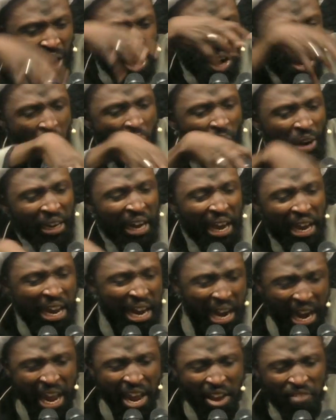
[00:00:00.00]
on the
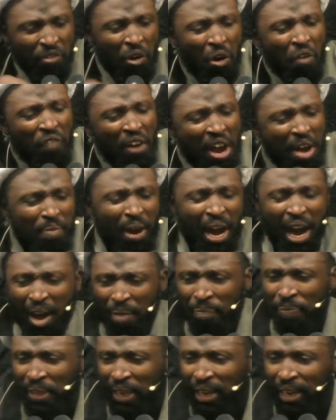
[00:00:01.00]
grave of Abu
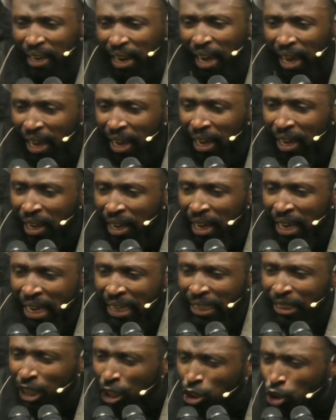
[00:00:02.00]
Abdullah
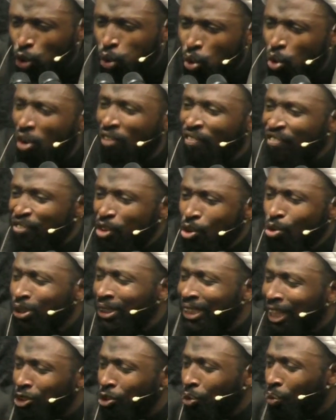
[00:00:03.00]
just to confuse
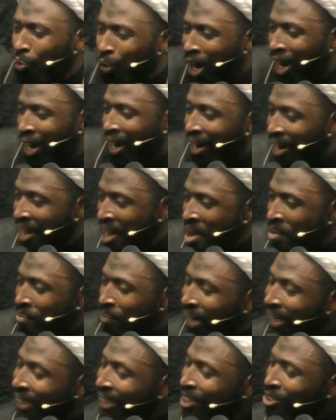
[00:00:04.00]
the Zuwar.
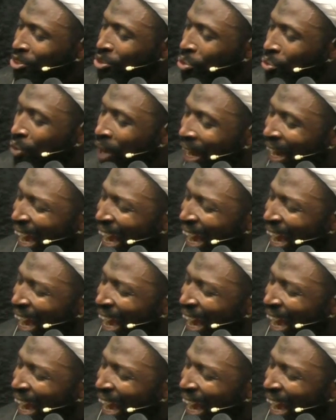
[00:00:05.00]
But this Zuwar